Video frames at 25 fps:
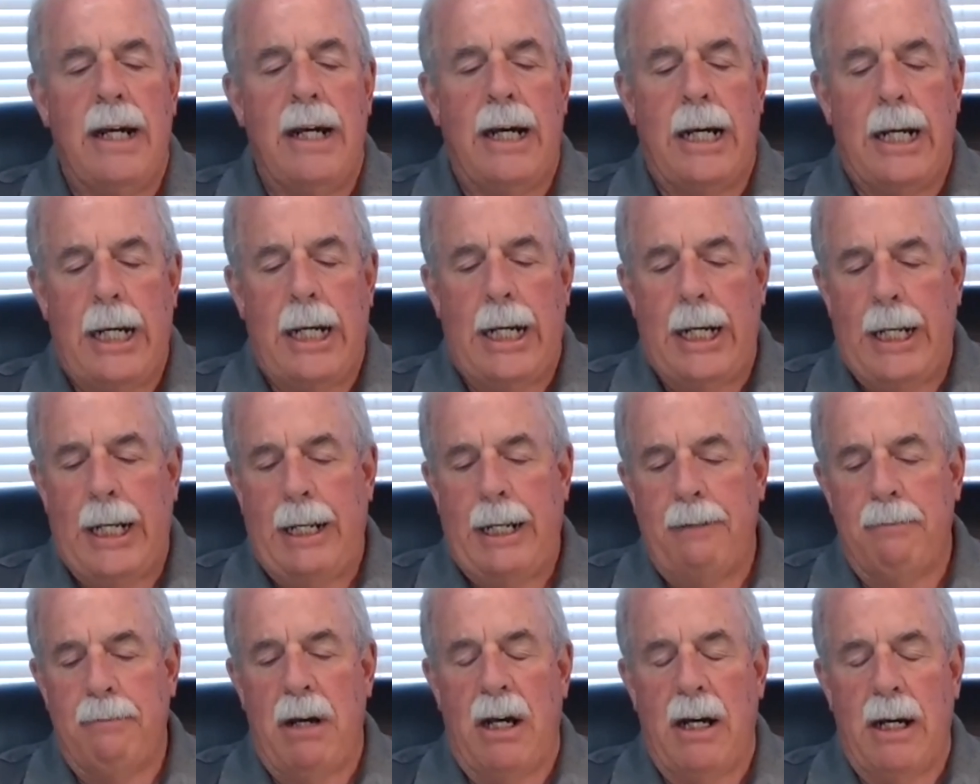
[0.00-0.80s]

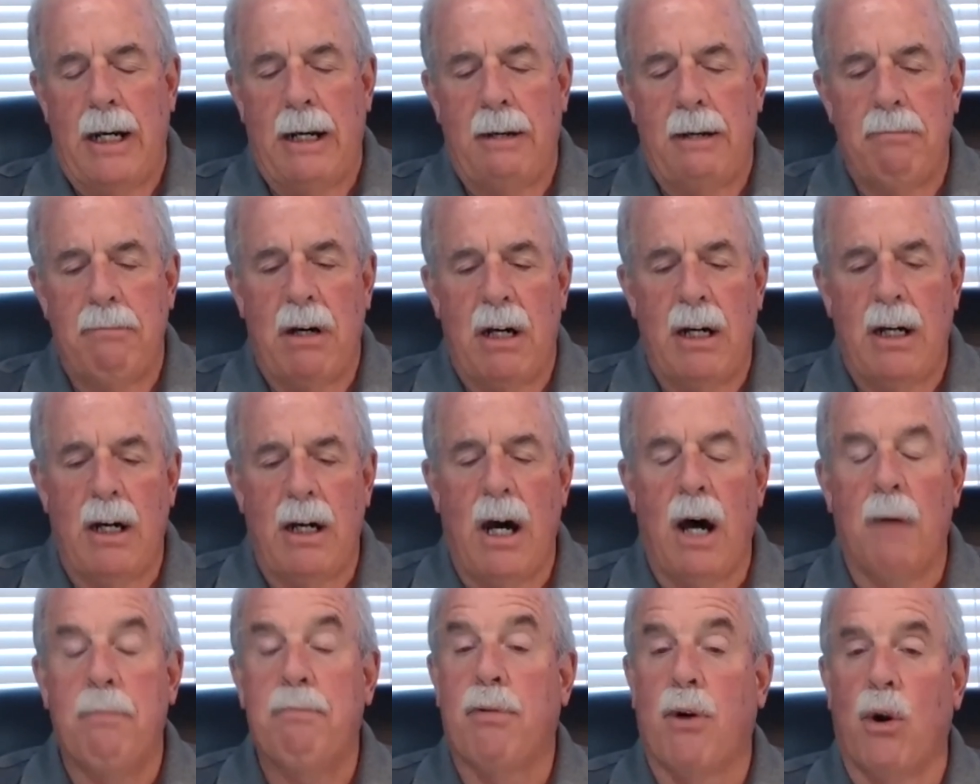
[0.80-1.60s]

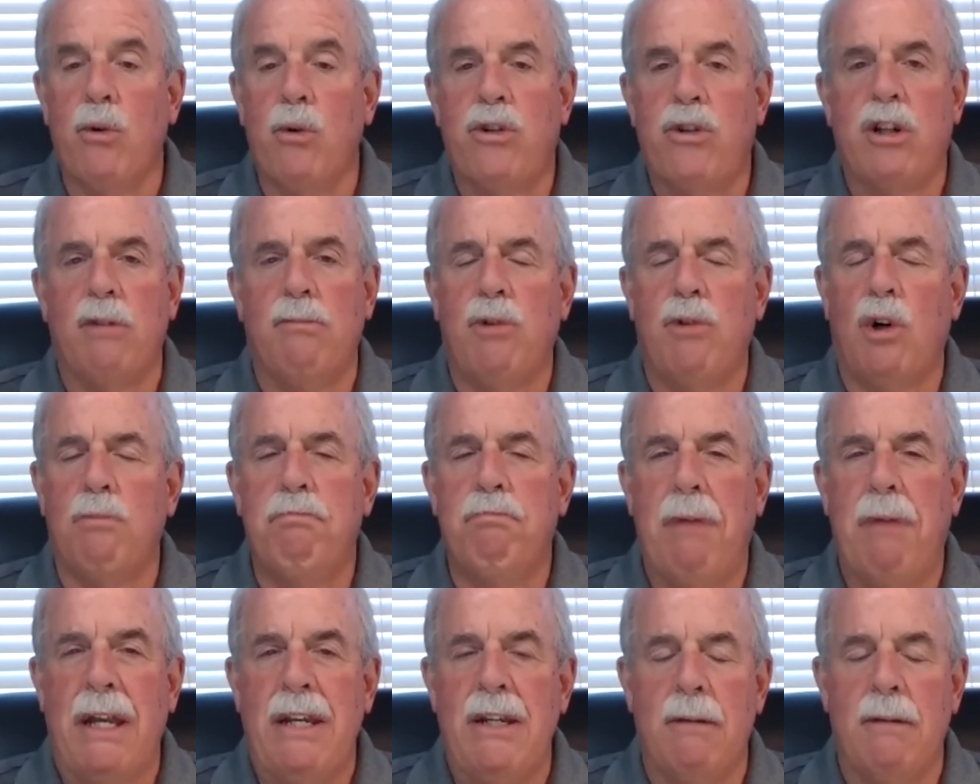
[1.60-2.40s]
approachable,
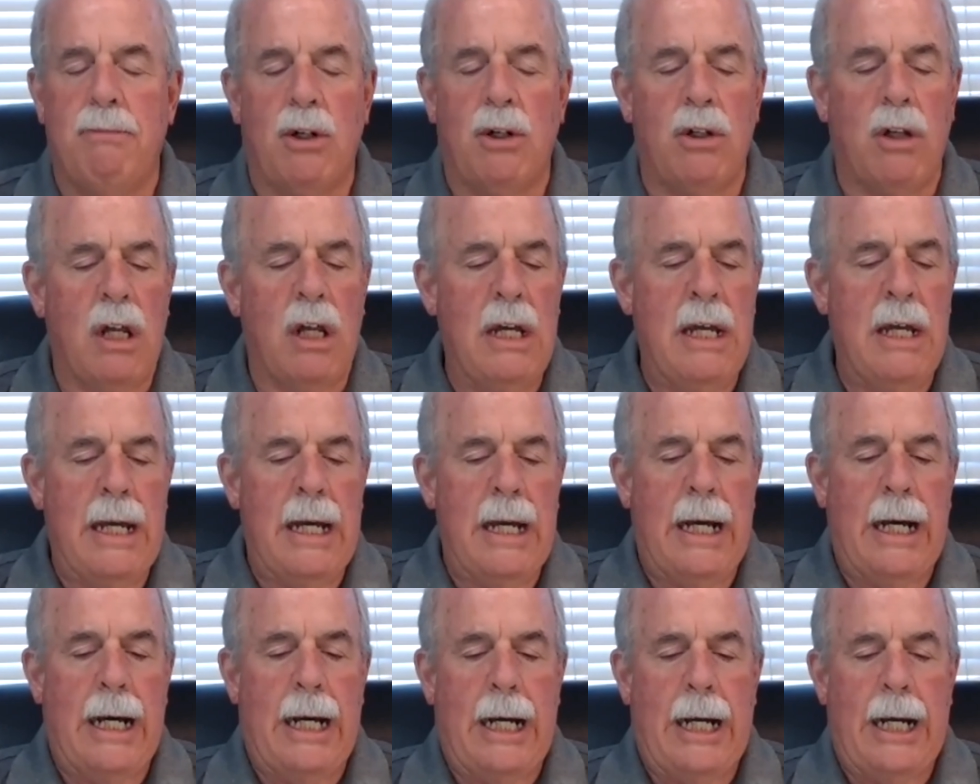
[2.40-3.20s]
bendable,
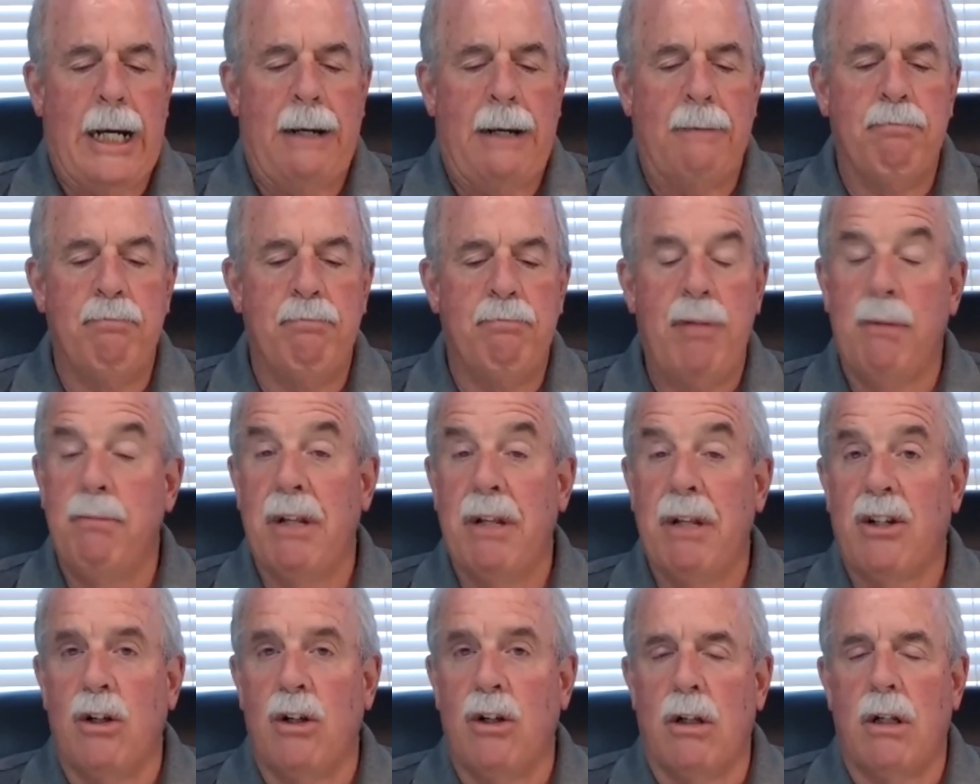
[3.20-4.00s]

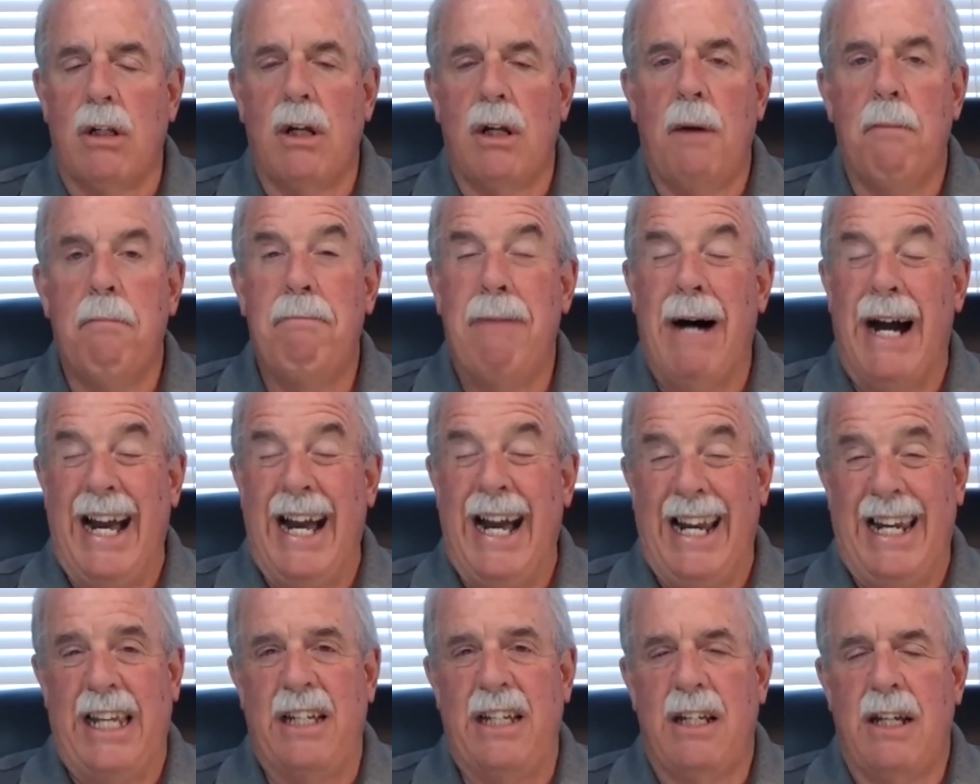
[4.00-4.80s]
biblical
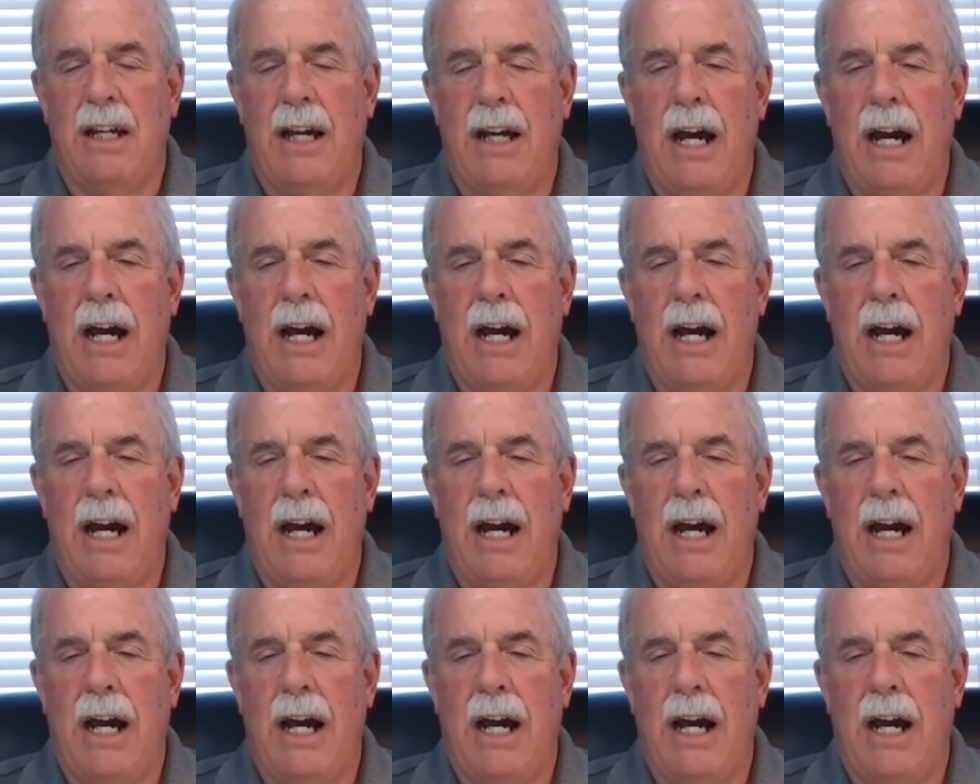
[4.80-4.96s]
Pilate.